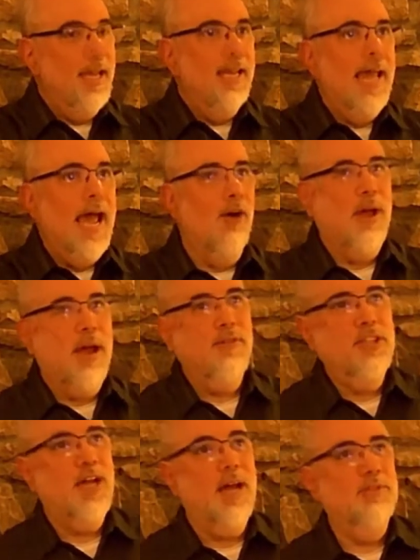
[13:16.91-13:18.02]
Now, every
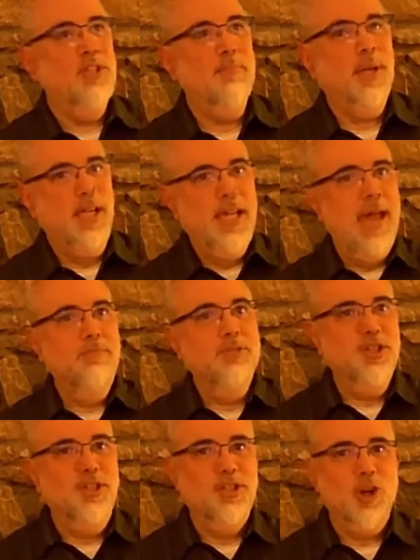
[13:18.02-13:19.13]
time somebody came to
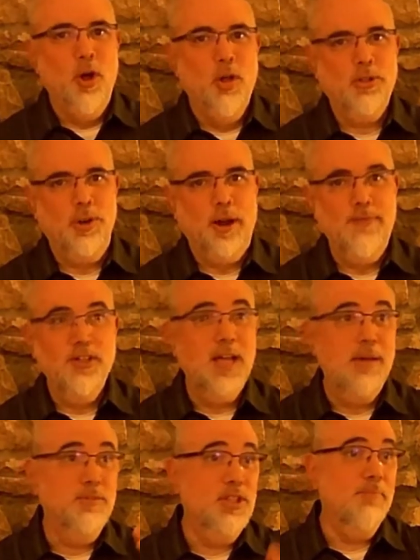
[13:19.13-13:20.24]
this altar, every
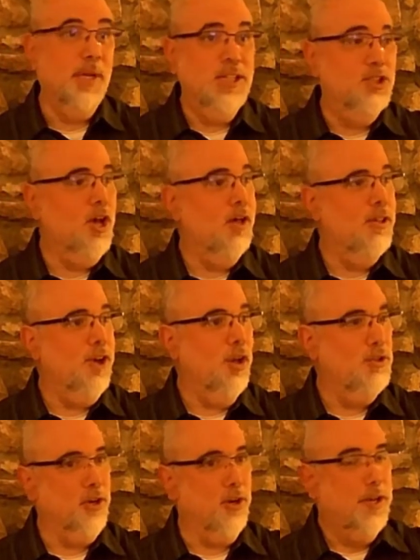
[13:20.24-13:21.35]
time somebody saw the
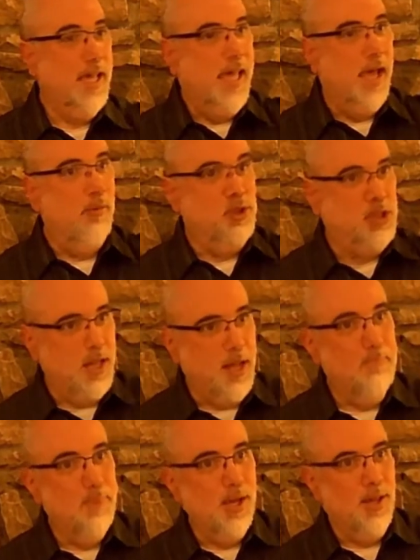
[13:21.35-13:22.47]
altar, it was
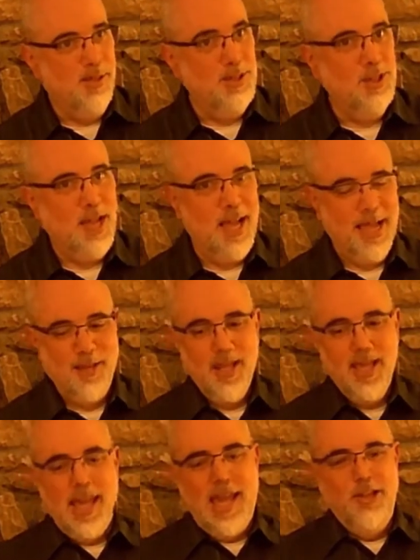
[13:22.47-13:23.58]
lumpy on the side,
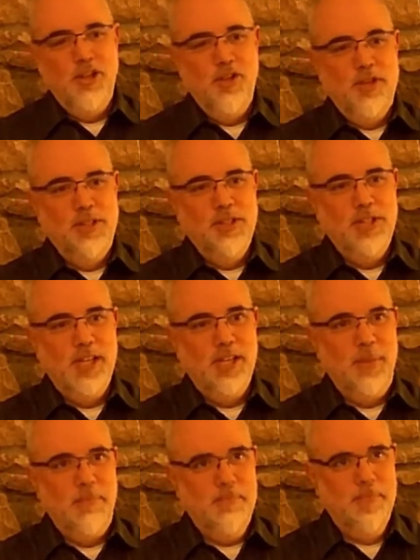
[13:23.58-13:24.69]
and you could see
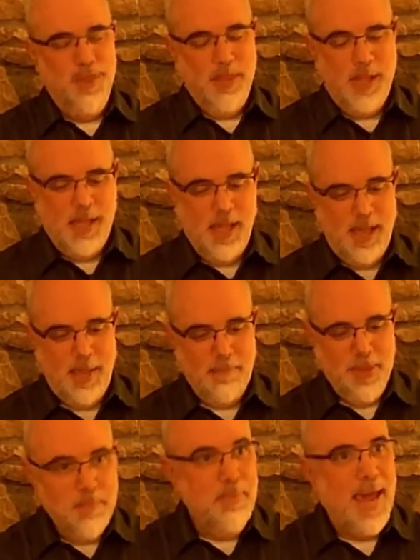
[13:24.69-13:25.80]
the
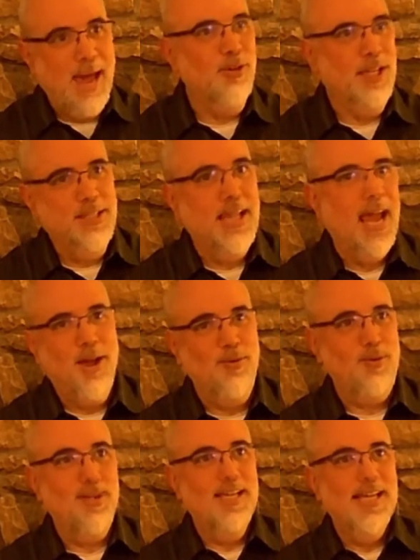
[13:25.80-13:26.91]
pounded
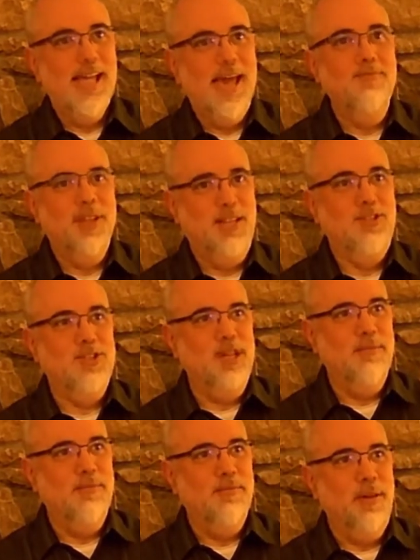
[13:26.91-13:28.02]
down evidence
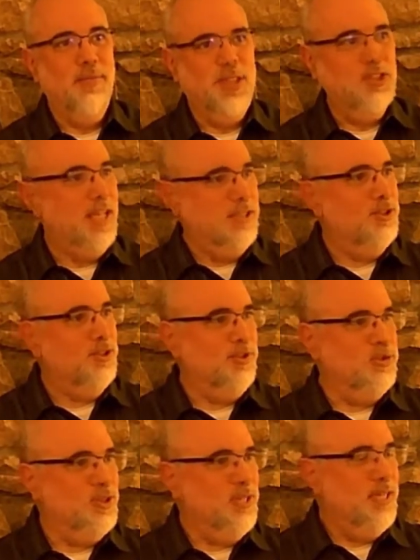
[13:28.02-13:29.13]
of the
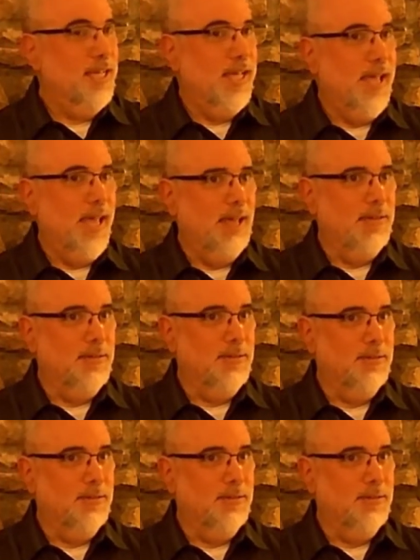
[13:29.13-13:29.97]
censers and